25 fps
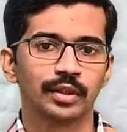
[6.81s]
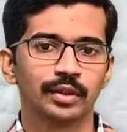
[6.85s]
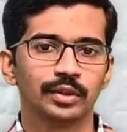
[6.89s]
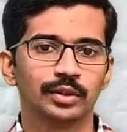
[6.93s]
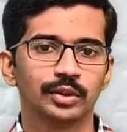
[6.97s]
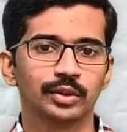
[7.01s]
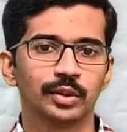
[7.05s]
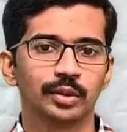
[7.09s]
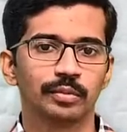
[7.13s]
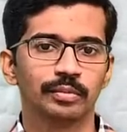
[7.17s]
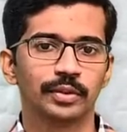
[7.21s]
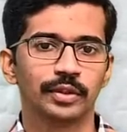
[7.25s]

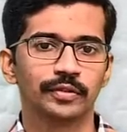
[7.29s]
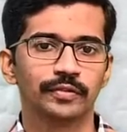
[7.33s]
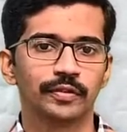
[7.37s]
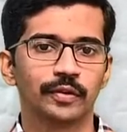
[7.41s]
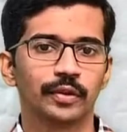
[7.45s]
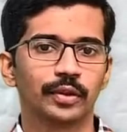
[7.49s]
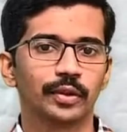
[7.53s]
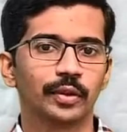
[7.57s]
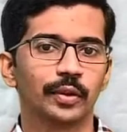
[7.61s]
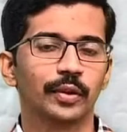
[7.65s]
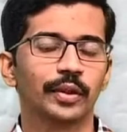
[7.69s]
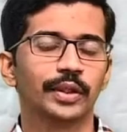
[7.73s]
So
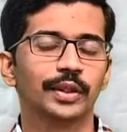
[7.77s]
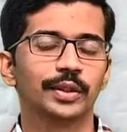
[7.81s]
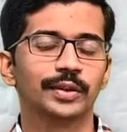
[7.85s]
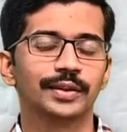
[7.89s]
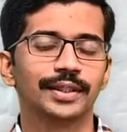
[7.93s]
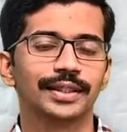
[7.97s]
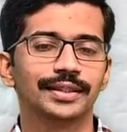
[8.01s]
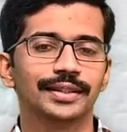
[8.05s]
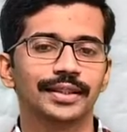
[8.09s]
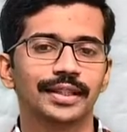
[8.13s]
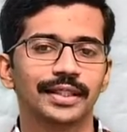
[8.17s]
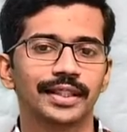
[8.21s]
before going to
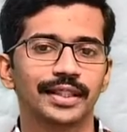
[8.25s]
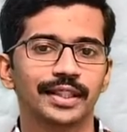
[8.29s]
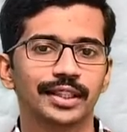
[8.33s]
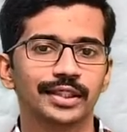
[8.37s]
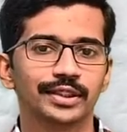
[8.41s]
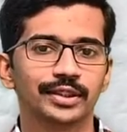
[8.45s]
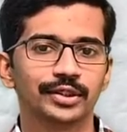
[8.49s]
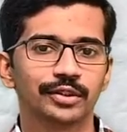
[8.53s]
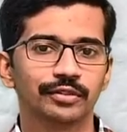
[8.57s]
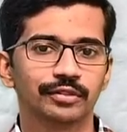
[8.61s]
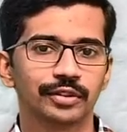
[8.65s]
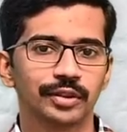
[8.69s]
the
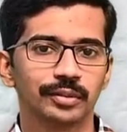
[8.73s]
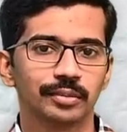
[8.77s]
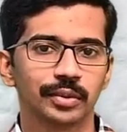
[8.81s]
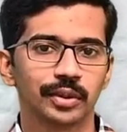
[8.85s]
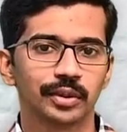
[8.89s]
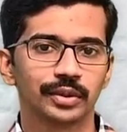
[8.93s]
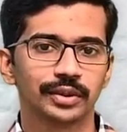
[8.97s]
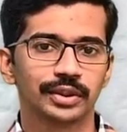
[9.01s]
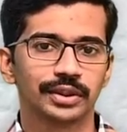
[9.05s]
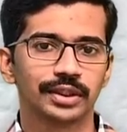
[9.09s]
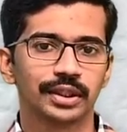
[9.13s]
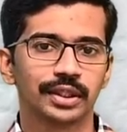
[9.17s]
theories of
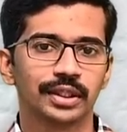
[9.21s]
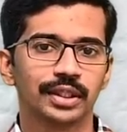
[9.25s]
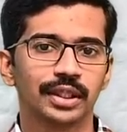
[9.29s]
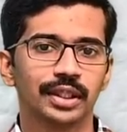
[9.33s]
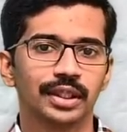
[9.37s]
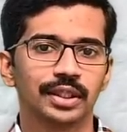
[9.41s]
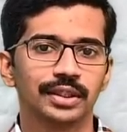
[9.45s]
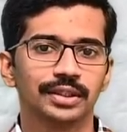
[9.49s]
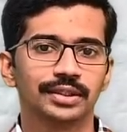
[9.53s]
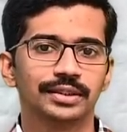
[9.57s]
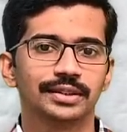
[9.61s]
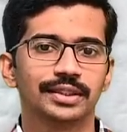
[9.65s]
emotion,
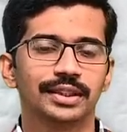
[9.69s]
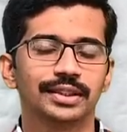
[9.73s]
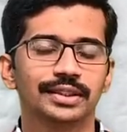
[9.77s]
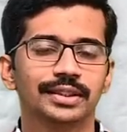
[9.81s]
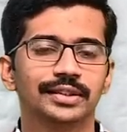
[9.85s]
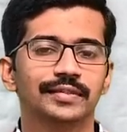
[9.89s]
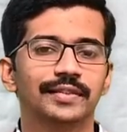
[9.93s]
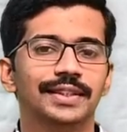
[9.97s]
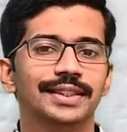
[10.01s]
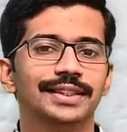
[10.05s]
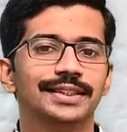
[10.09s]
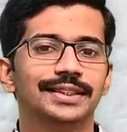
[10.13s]

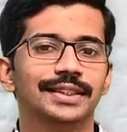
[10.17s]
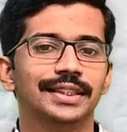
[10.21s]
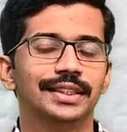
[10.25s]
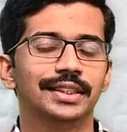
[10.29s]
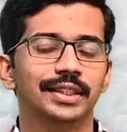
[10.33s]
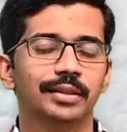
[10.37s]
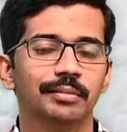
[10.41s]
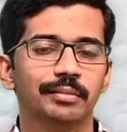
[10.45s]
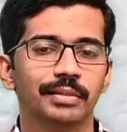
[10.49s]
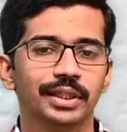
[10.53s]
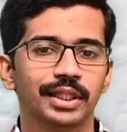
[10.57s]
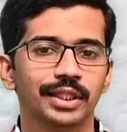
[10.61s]
just we will see
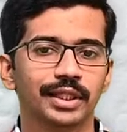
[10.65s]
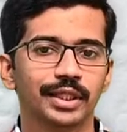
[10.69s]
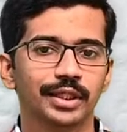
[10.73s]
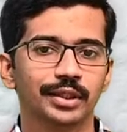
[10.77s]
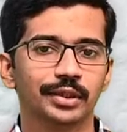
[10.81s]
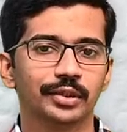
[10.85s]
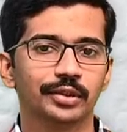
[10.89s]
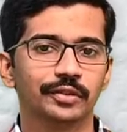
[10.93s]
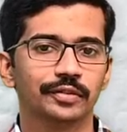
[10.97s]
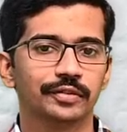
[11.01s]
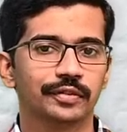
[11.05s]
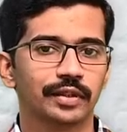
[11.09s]
the
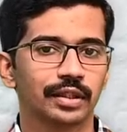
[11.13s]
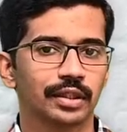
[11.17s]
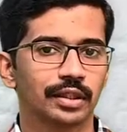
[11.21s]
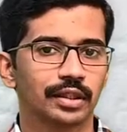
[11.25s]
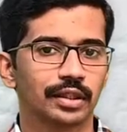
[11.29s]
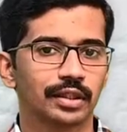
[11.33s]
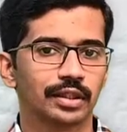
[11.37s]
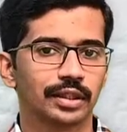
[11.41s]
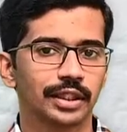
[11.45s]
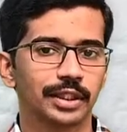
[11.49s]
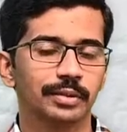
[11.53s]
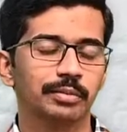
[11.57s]
meaning of
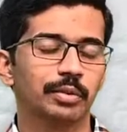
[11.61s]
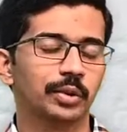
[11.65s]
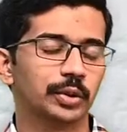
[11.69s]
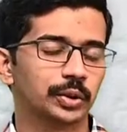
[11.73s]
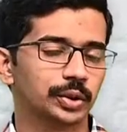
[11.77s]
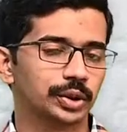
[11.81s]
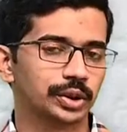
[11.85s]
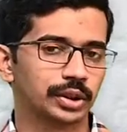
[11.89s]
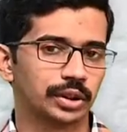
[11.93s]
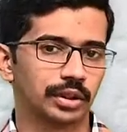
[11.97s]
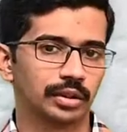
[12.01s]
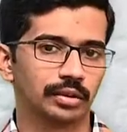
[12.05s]
uh,
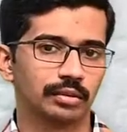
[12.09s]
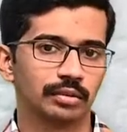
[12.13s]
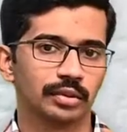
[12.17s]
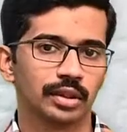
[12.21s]
emotion.